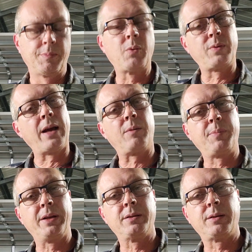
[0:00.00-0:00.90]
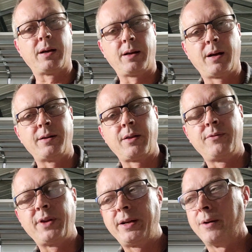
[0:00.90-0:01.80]
But that'll be another
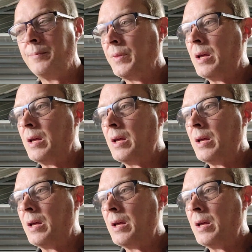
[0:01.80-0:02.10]
video.